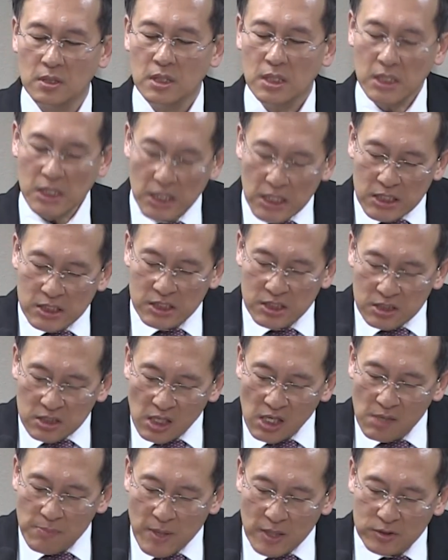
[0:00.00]
And at
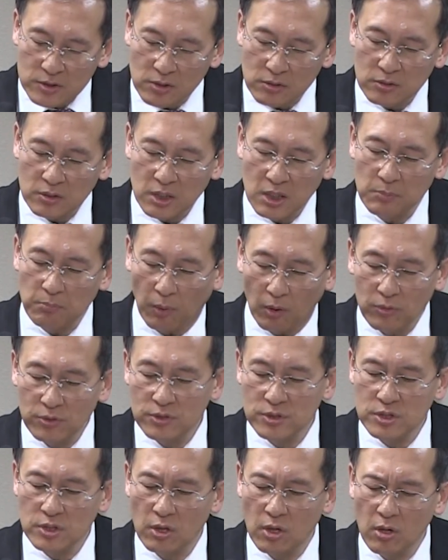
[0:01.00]
this time, the
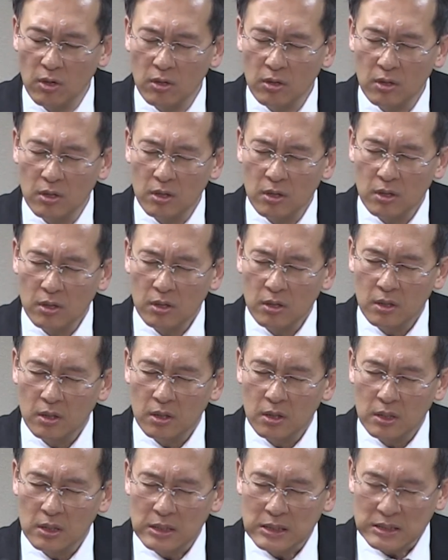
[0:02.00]
Israelites
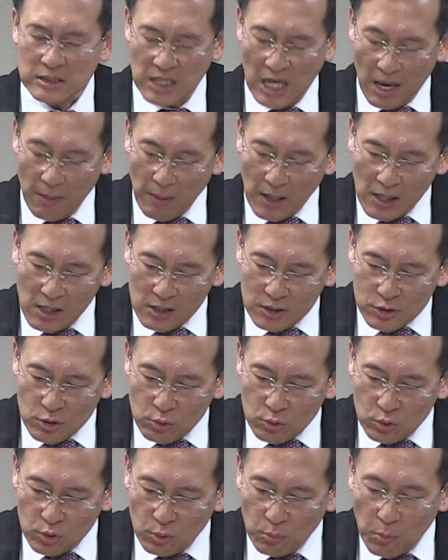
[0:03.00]

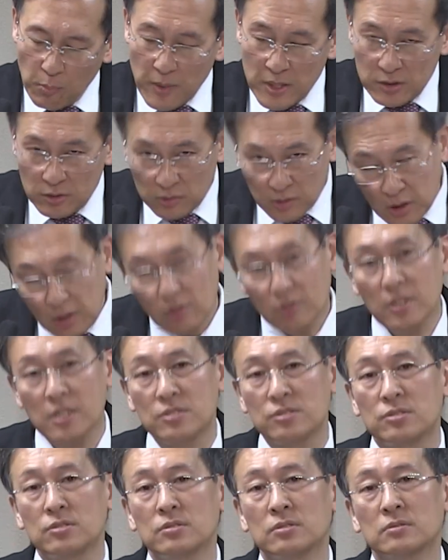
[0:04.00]
voluntarily
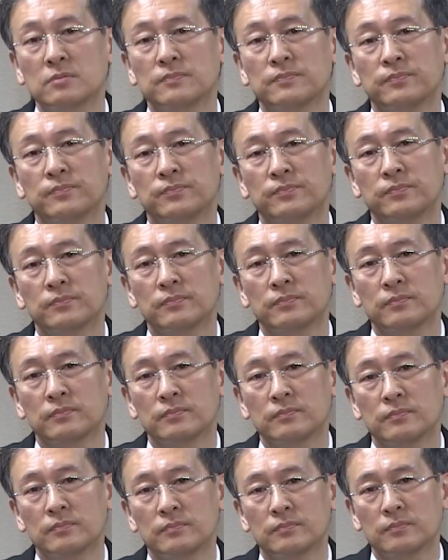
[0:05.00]
removed it from their
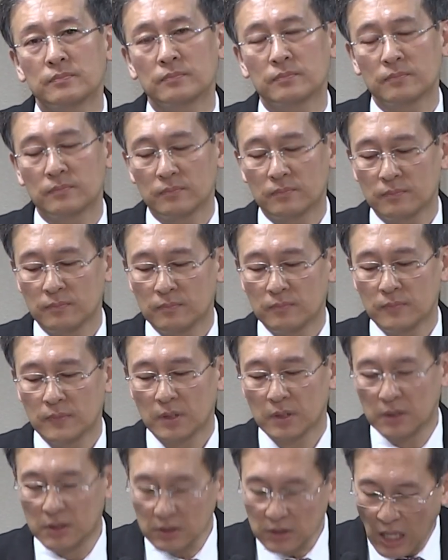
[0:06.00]
bodies
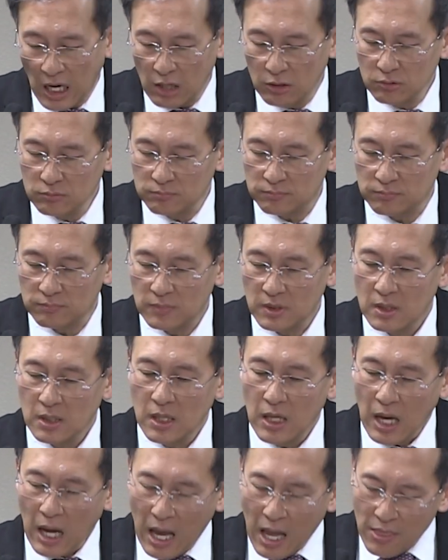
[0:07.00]
after they first
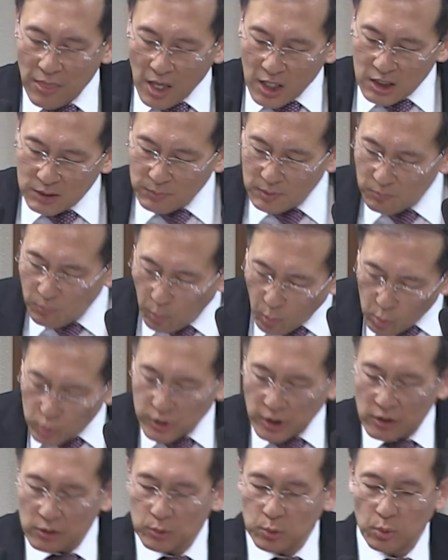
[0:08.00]
committed that
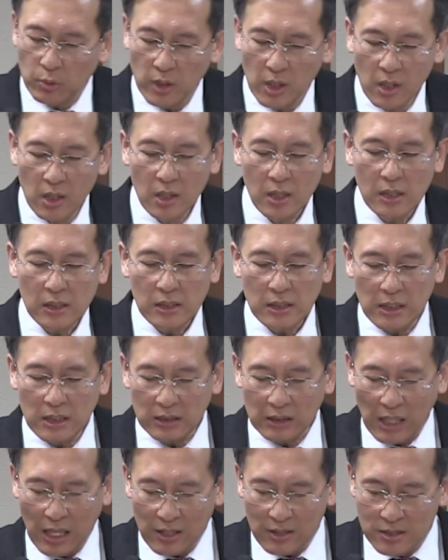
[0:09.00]
sin of
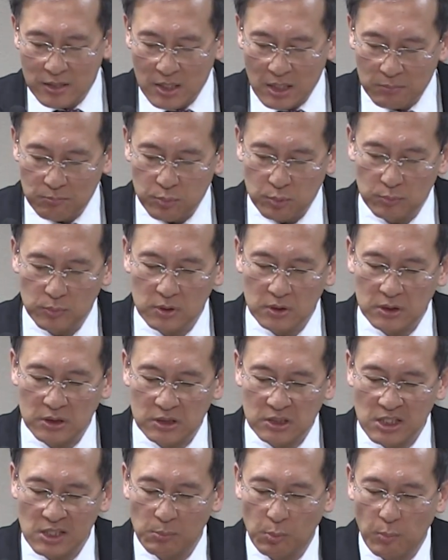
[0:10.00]
idolatry. And God
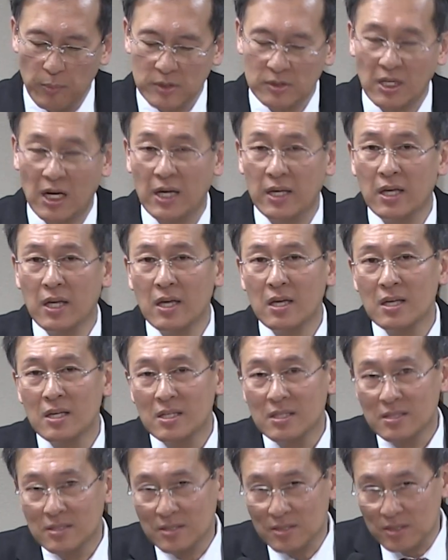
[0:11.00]
said they would not go with
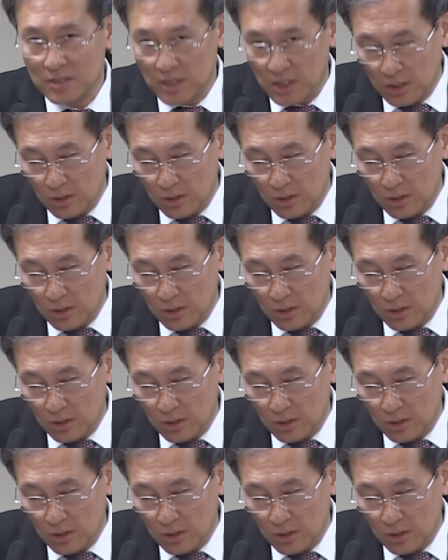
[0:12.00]
them.